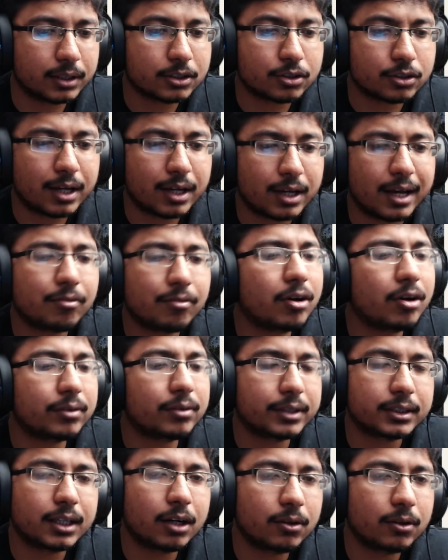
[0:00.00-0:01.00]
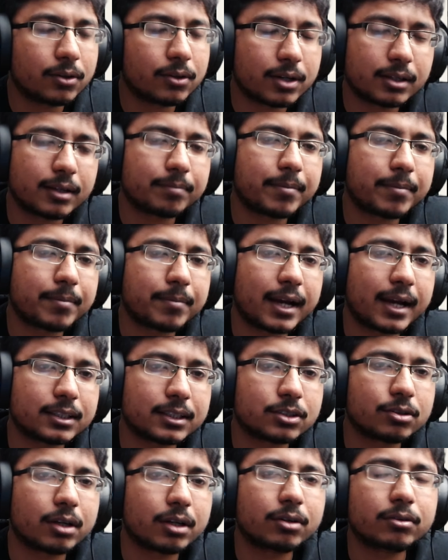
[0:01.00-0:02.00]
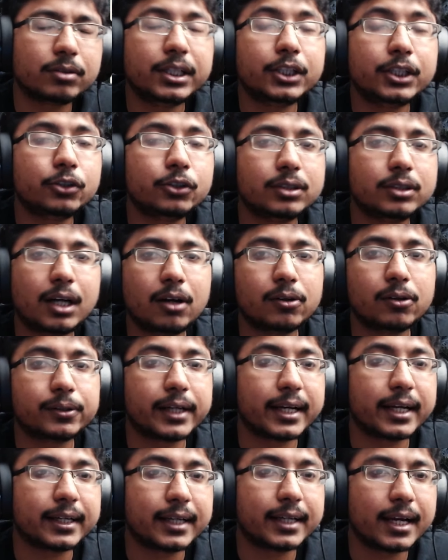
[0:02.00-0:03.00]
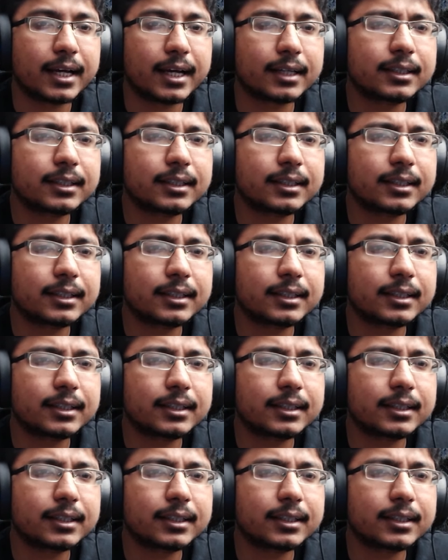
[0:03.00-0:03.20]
So I have already downloaded the package, so I don't need to download again.